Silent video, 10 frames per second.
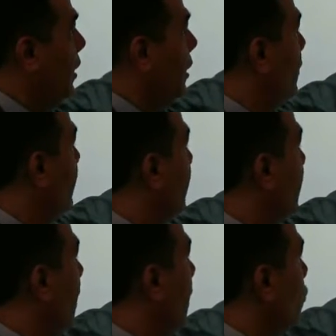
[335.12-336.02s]
clear that
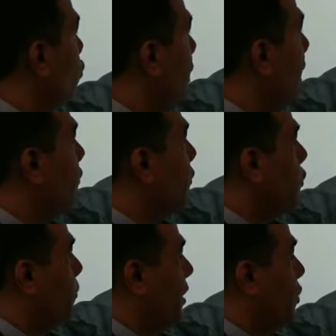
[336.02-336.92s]
a larger
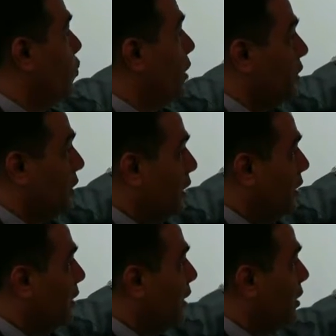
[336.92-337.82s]
address space was
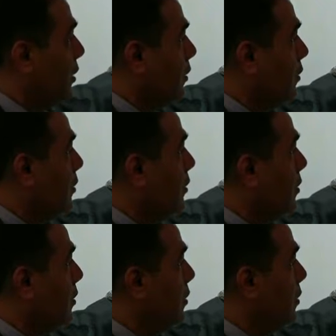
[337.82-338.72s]
needed as a
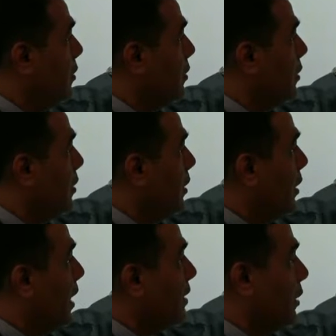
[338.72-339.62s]

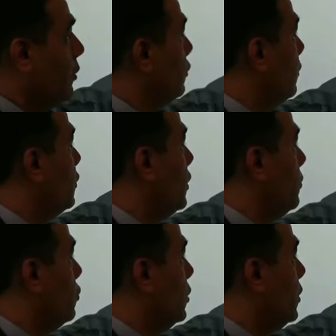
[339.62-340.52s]
long-term
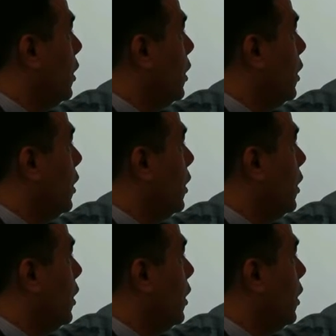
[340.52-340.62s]
solution.